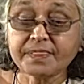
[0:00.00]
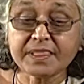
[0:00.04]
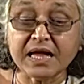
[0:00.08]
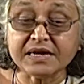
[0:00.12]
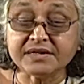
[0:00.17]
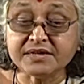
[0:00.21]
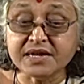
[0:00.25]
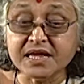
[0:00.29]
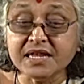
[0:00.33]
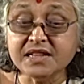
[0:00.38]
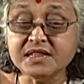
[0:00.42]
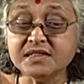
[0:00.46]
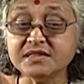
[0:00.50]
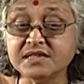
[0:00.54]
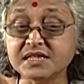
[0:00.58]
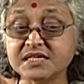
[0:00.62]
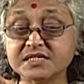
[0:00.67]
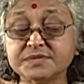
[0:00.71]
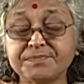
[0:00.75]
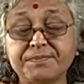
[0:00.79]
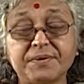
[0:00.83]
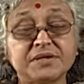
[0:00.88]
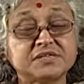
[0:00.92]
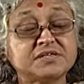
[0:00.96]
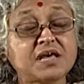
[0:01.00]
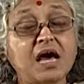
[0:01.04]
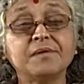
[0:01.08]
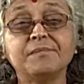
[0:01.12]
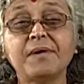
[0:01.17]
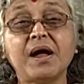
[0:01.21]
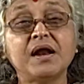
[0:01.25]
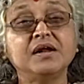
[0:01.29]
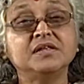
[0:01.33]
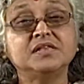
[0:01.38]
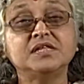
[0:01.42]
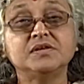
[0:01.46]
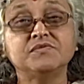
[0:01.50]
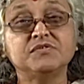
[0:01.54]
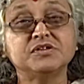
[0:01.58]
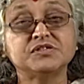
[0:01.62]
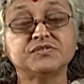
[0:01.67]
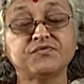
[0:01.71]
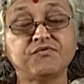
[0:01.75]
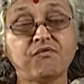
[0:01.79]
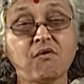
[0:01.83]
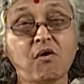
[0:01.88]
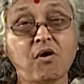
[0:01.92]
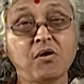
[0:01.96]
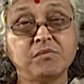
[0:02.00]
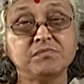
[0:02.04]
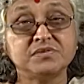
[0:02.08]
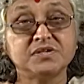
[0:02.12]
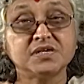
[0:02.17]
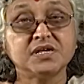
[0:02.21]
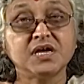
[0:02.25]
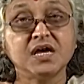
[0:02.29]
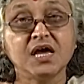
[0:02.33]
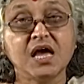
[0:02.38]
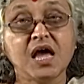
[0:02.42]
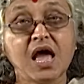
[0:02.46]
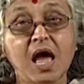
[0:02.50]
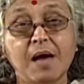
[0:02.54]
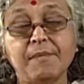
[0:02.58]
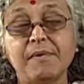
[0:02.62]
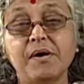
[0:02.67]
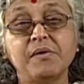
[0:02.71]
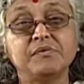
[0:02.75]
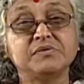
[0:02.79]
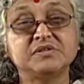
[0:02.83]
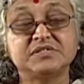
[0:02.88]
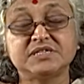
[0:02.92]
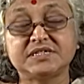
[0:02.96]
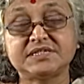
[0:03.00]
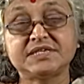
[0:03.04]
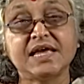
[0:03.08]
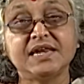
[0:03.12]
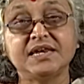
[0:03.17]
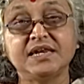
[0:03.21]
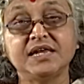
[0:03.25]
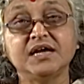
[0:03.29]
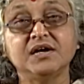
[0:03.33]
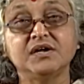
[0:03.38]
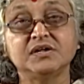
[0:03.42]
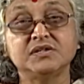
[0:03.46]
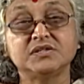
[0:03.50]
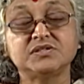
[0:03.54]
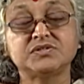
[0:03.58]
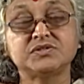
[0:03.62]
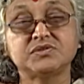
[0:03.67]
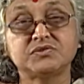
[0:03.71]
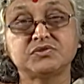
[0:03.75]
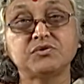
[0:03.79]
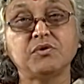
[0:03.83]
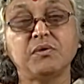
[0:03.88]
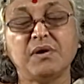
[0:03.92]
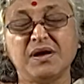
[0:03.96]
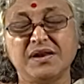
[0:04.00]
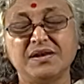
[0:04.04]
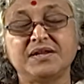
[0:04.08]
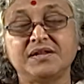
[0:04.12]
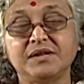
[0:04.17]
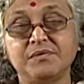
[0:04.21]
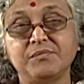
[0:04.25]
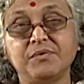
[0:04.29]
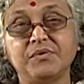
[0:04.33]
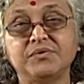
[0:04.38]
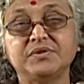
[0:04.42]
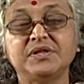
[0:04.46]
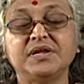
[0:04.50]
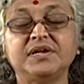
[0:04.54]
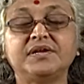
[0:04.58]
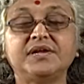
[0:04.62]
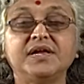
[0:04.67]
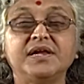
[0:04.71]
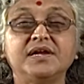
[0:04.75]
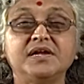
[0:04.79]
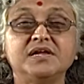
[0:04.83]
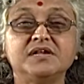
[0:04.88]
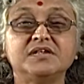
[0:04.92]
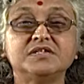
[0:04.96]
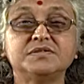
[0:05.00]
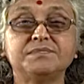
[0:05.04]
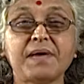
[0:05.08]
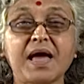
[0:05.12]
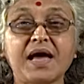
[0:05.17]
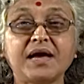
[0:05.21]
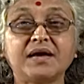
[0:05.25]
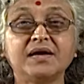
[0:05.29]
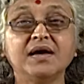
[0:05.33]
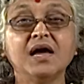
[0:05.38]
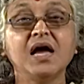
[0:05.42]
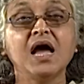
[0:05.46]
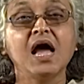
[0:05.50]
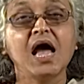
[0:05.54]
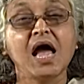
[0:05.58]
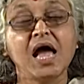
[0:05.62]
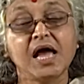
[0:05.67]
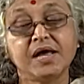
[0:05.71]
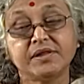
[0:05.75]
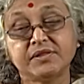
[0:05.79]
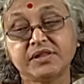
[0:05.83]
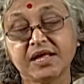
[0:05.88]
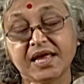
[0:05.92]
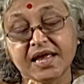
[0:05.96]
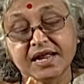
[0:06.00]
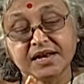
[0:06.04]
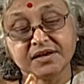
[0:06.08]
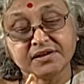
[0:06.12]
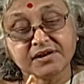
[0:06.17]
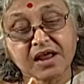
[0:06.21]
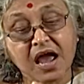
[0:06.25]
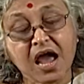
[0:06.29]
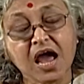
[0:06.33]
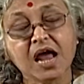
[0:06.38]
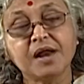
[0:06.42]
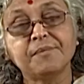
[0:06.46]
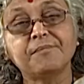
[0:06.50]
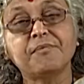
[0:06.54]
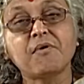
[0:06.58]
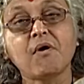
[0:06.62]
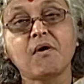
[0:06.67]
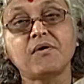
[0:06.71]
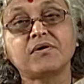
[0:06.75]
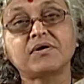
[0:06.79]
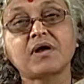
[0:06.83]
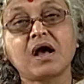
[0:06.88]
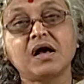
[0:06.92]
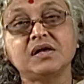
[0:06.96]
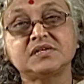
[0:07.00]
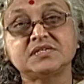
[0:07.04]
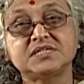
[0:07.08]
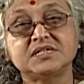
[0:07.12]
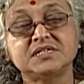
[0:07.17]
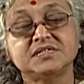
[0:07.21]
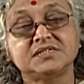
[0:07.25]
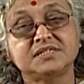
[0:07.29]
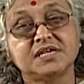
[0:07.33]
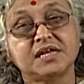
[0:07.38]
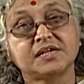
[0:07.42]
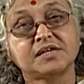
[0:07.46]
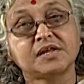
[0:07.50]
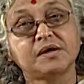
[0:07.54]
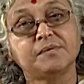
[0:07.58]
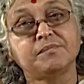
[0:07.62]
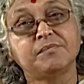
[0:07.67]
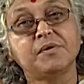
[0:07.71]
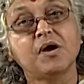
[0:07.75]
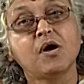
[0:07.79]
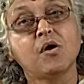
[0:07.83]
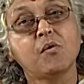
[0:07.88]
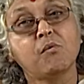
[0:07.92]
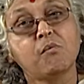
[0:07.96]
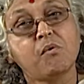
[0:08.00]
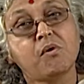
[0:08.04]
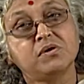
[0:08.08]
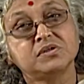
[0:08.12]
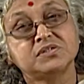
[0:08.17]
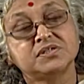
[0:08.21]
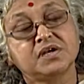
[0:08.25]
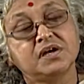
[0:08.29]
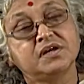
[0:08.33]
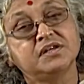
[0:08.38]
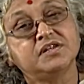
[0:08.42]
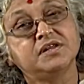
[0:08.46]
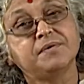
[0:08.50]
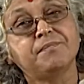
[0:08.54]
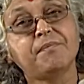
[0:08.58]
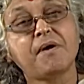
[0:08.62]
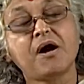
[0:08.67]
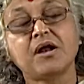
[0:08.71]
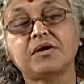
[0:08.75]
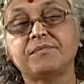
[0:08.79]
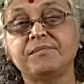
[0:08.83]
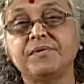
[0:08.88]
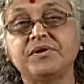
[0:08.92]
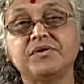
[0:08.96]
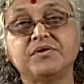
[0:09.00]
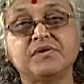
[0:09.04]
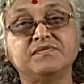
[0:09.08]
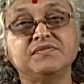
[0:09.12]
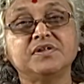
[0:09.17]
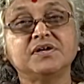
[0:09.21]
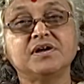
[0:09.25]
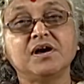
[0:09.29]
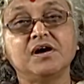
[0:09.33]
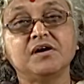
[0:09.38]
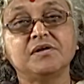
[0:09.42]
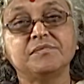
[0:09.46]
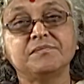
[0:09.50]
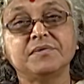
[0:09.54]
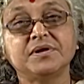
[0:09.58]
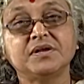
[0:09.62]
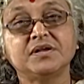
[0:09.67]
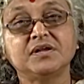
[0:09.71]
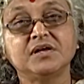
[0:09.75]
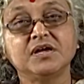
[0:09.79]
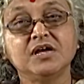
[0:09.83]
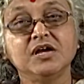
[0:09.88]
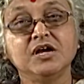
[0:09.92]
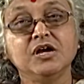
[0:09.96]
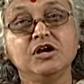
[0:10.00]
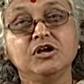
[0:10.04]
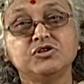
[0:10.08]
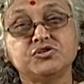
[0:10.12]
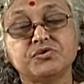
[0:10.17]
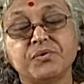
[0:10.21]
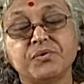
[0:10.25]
till this PrasarBharati was formed about 10 years, so a little more than 10 years back, the entire broadcasting setup was a department of the government. So